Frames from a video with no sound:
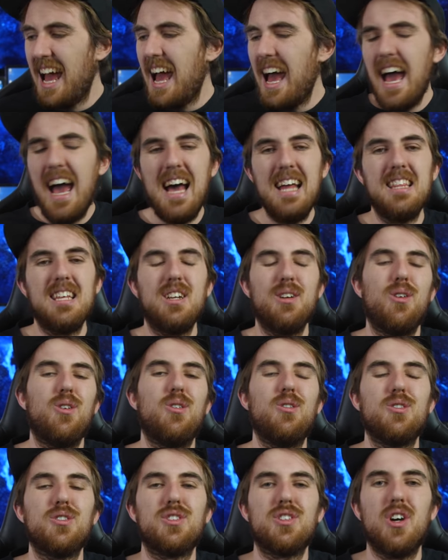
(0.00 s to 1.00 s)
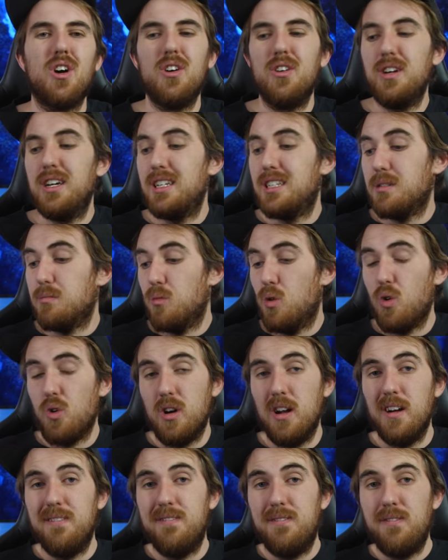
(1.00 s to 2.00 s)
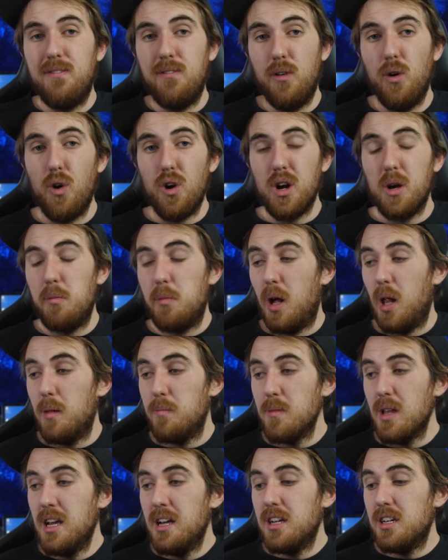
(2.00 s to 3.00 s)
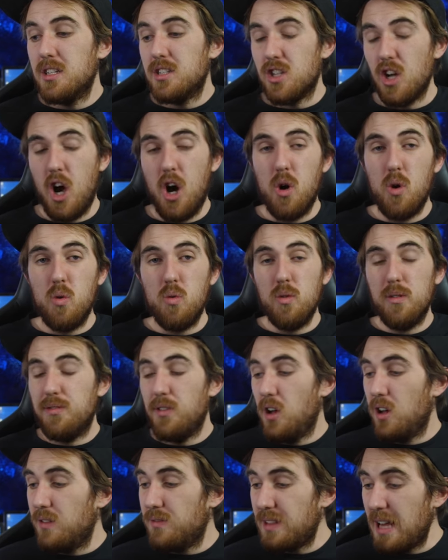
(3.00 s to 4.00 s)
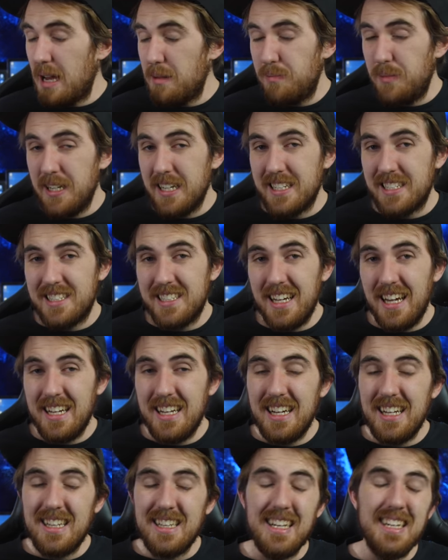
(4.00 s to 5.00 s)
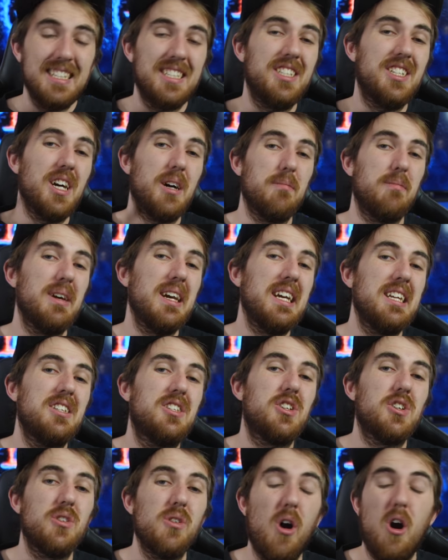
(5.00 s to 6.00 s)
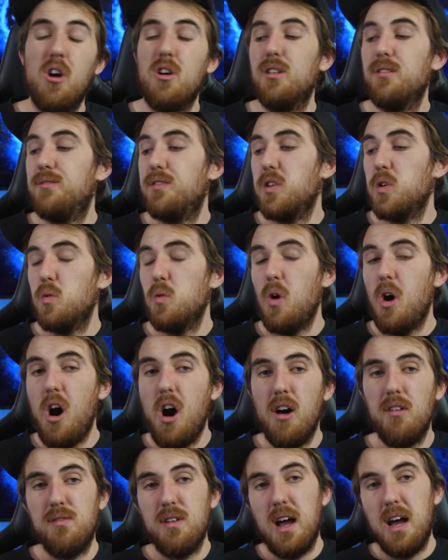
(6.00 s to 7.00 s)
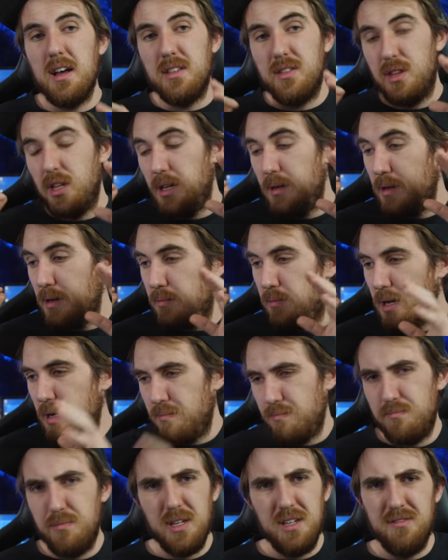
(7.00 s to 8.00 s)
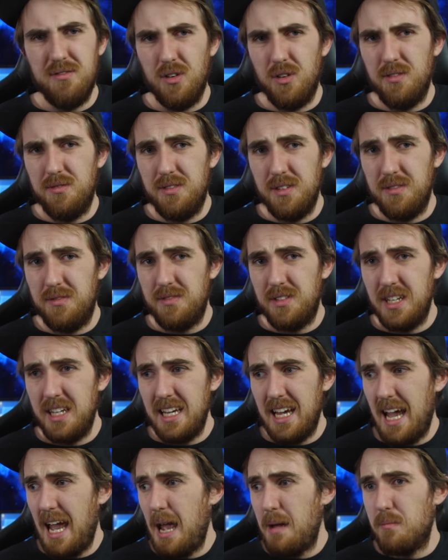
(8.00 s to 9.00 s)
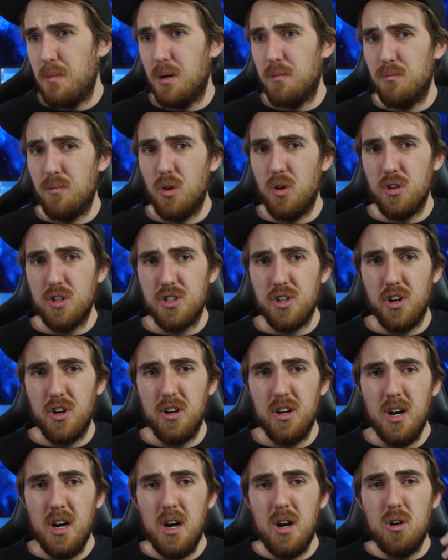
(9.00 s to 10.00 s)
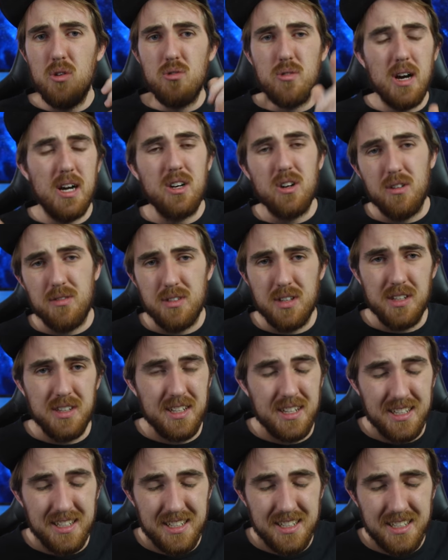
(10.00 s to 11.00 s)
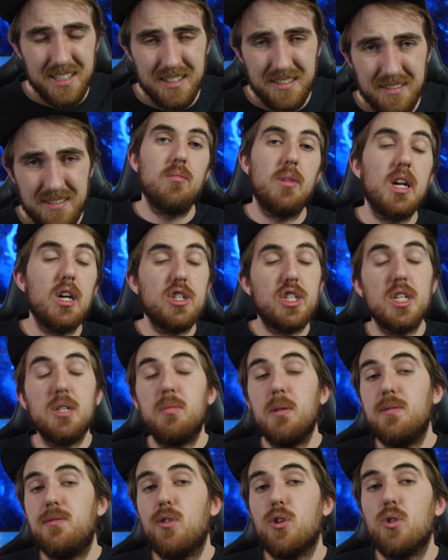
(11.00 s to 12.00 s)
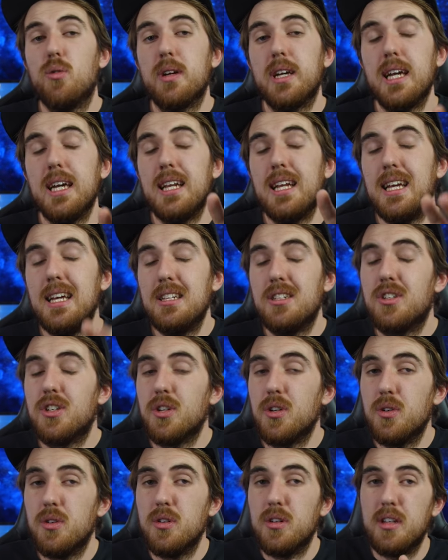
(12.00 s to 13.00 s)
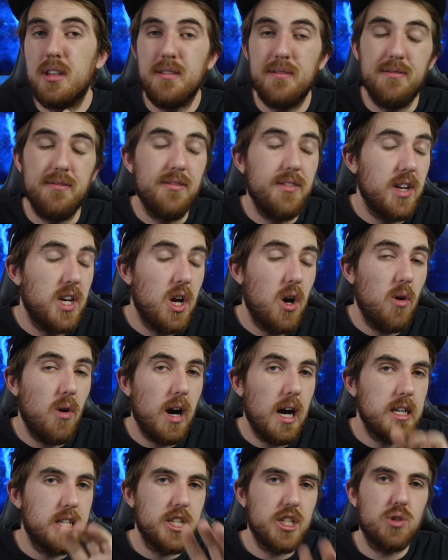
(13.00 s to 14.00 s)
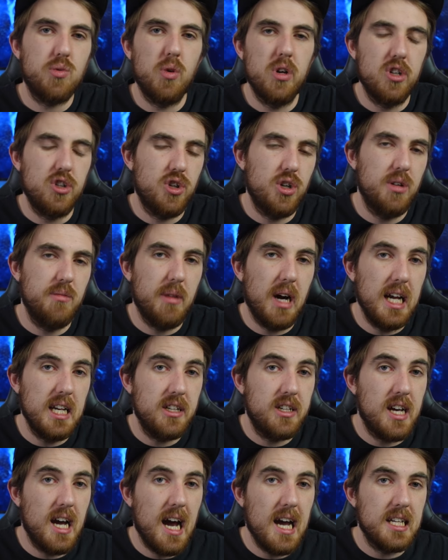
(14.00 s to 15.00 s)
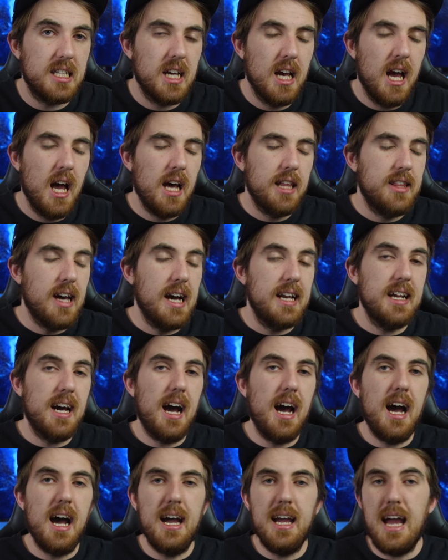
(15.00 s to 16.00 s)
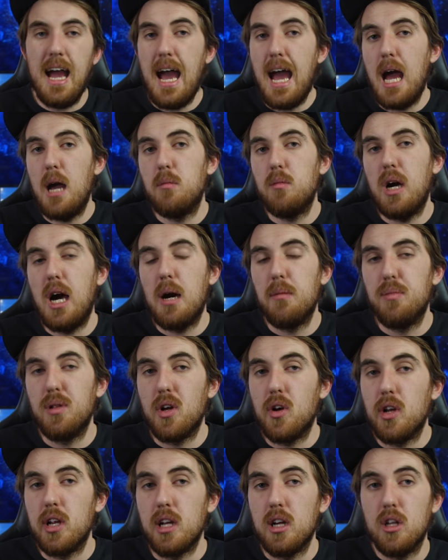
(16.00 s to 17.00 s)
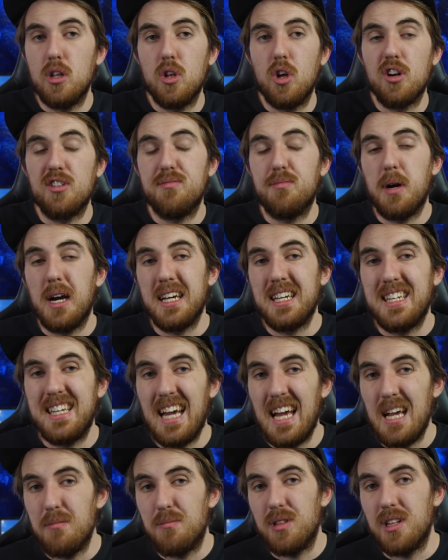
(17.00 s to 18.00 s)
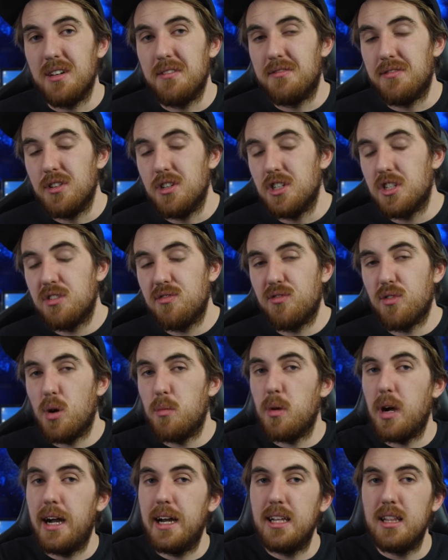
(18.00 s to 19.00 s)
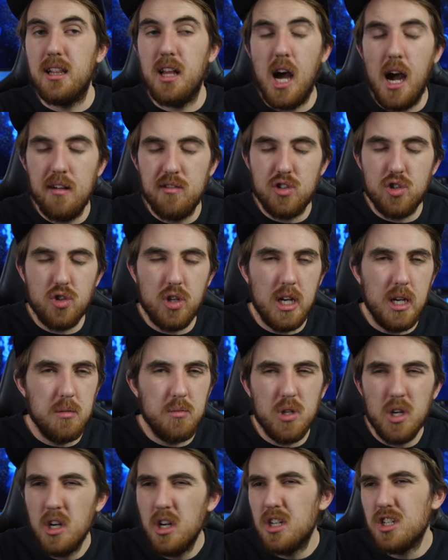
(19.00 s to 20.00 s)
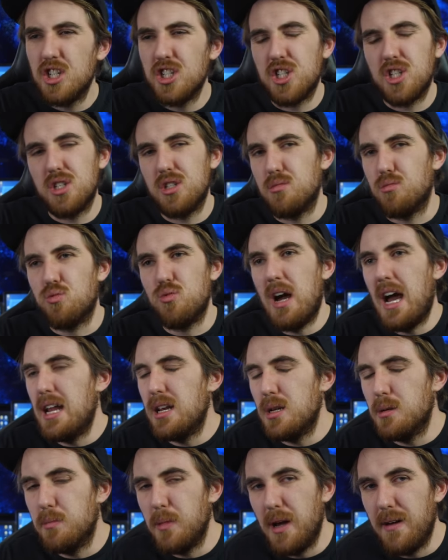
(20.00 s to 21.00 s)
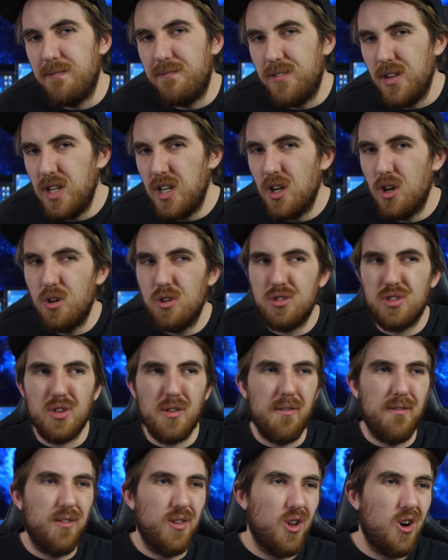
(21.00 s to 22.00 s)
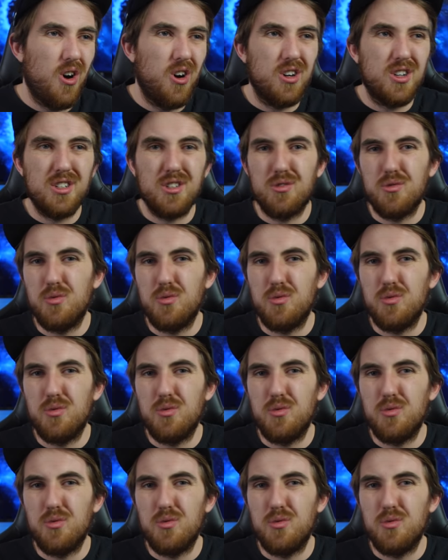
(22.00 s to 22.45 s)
and then also it's more affordable. So with all of that being said, let's jump into our review of the B450M Mortar right after this. But just before we get into the video, I just want to remind you guys that I am uploading a lot of my gameplay footage from my live streams, just random videos, vlogs,